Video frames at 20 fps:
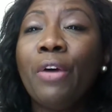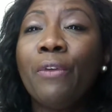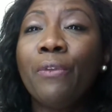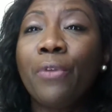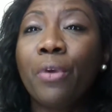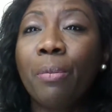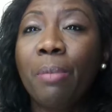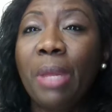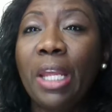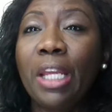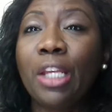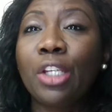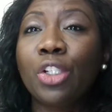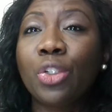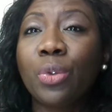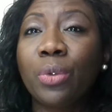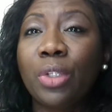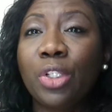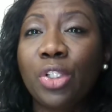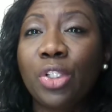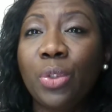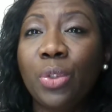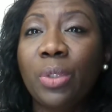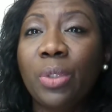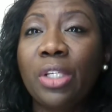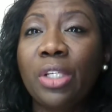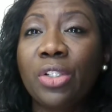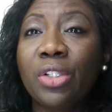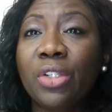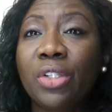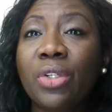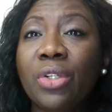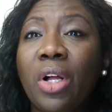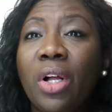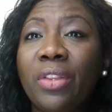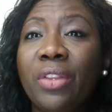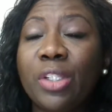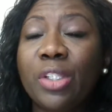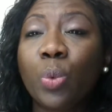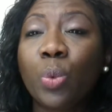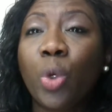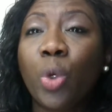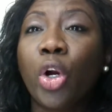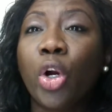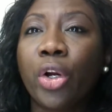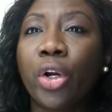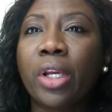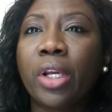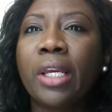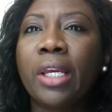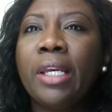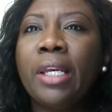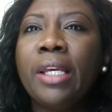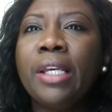for making sure the student does all this work.